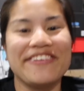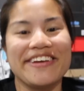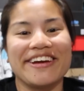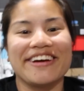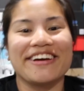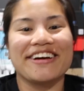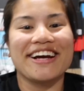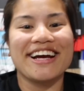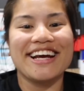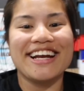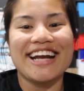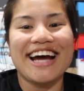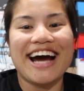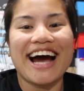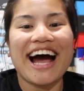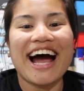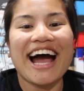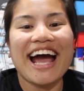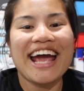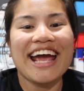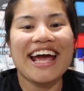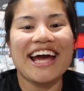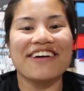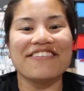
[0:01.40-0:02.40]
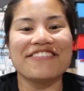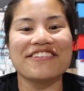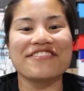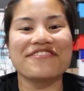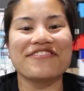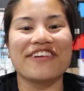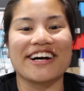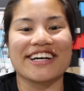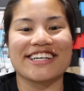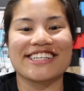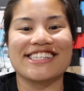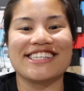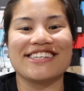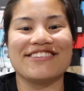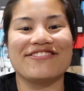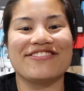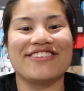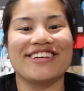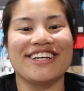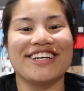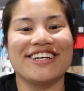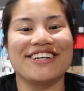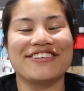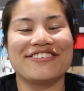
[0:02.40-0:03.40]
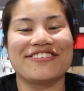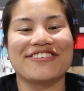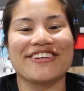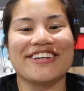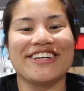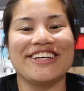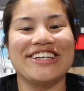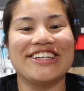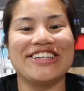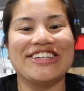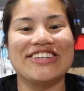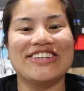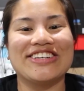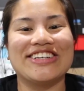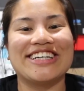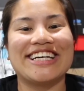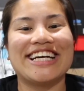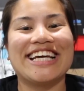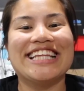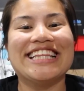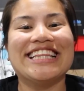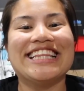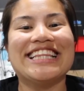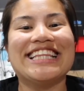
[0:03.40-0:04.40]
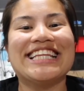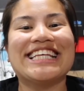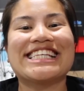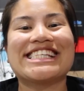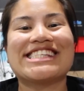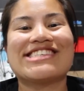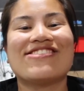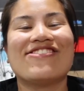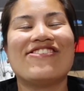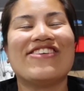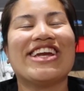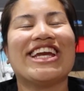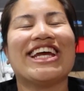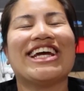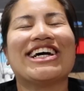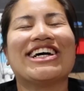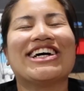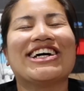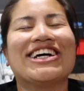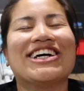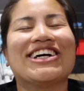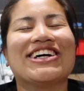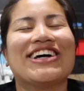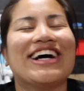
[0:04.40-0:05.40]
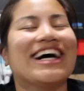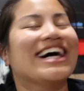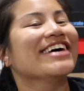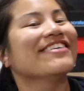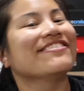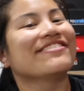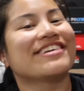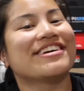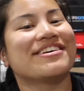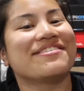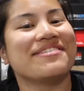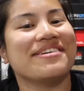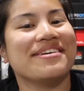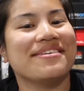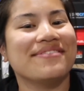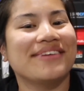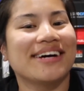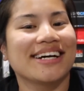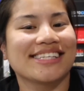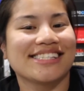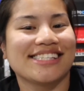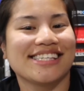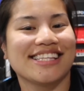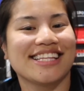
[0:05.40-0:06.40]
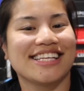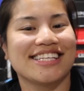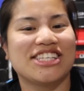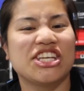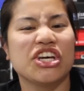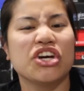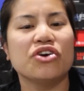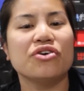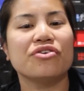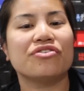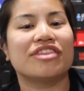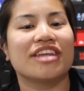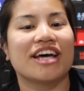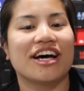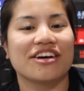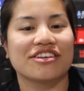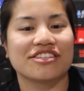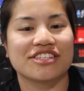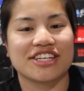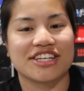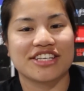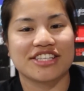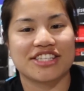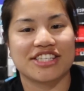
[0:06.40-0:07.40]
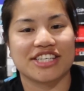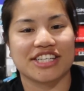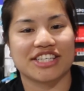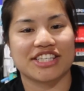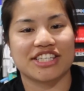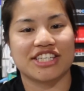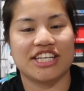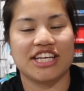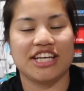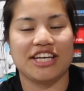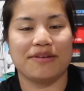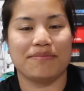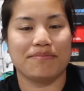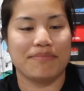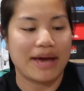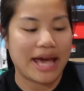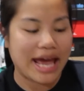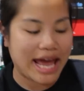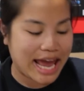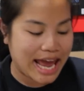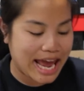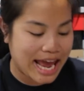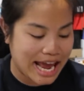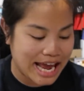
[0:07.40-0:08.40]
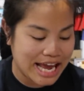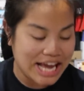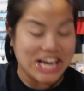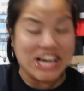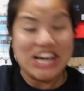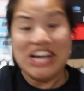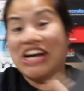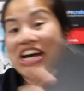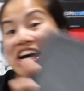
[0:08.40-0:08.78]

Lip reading: here, and I have an unboxing video for you. In this video, I'm going to be unboxing the 2016 May